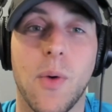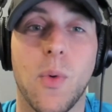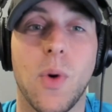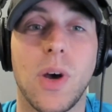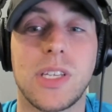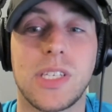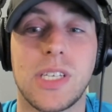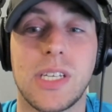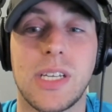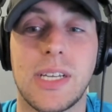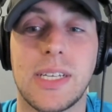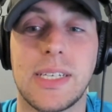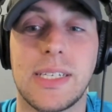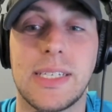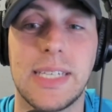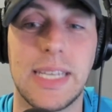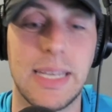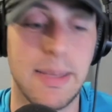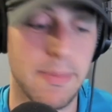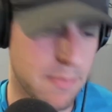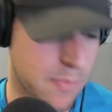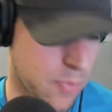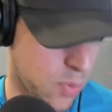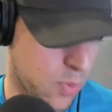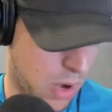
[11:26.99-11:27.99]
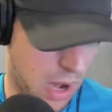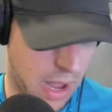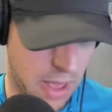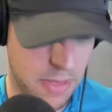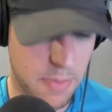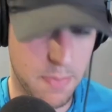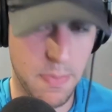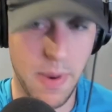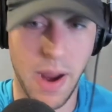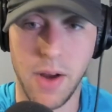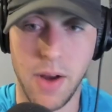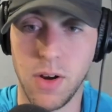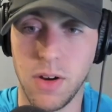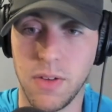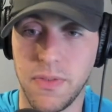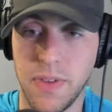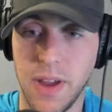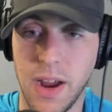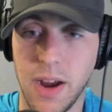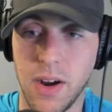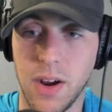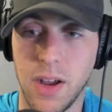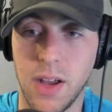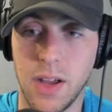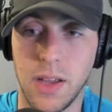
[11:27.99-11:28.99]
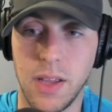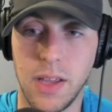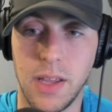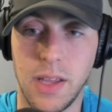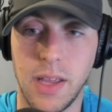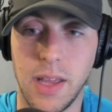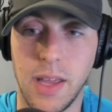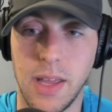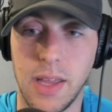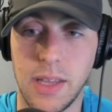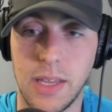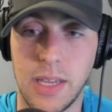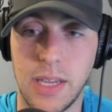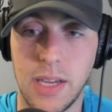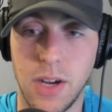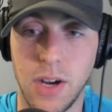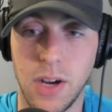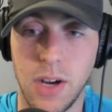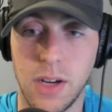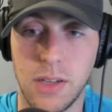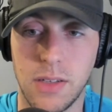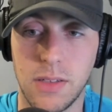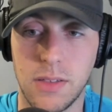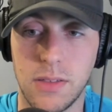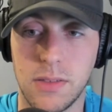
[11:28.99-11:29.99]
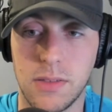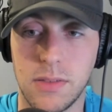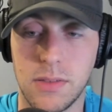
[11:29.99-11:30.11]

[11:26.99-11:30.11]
wasn't a deep breath by Rivera uh, here. So